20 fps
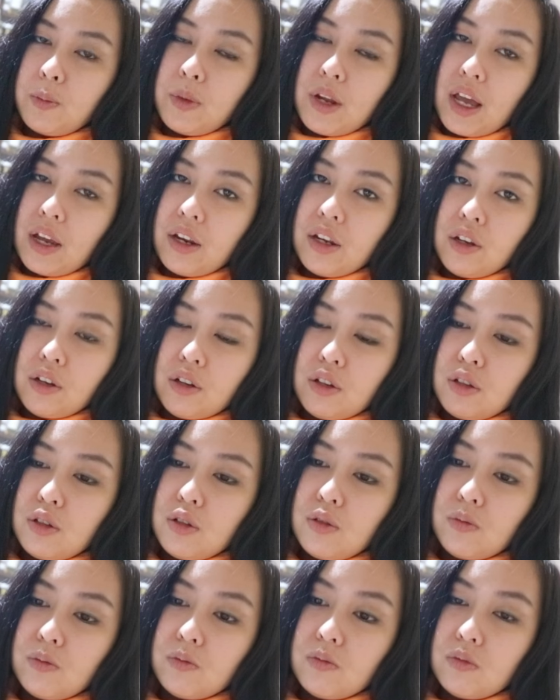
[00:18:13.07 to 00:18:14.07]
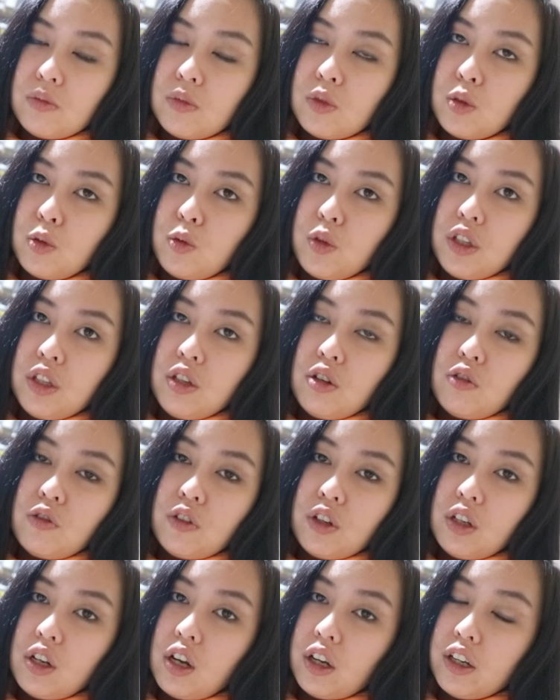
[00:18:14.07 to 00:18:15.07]
planning on doing the
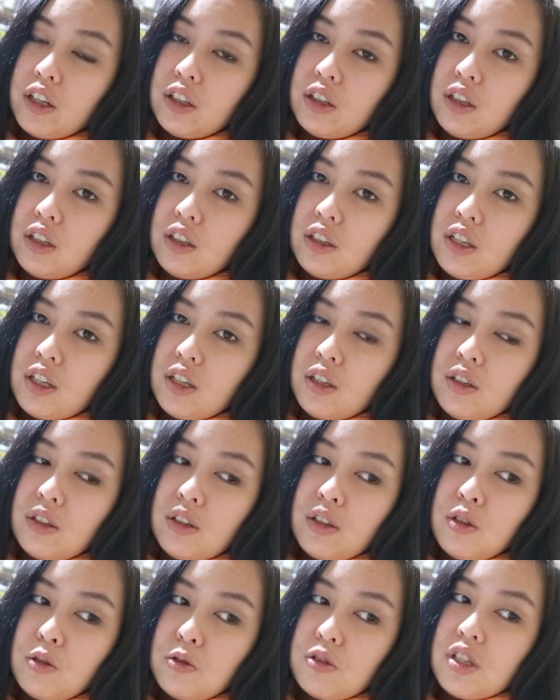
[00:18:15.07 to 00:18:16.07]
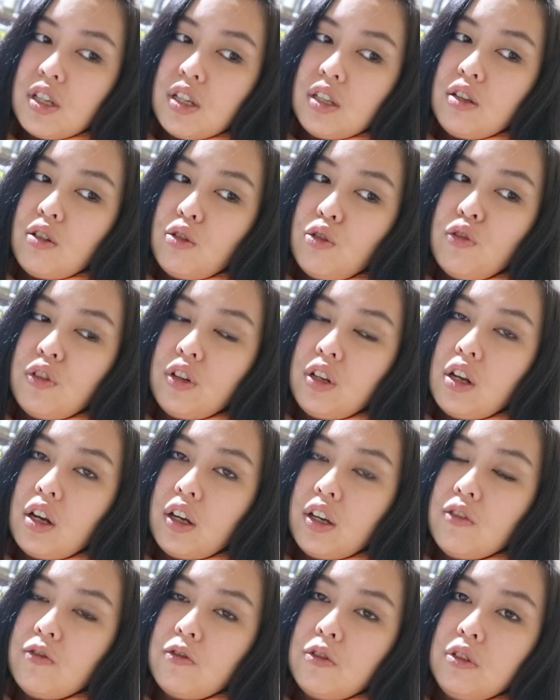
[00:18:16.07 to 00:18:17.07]
overlocking technique using the
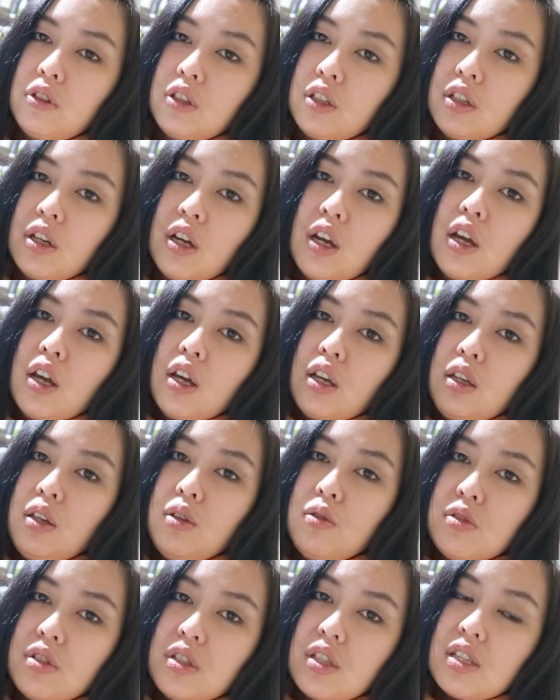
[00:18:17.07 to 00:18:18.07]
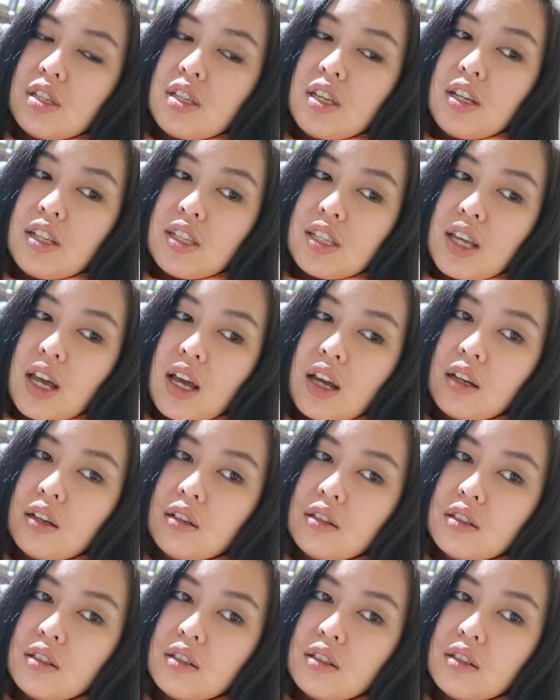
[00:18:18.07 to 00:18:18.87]
overlocking footer, use the zigzag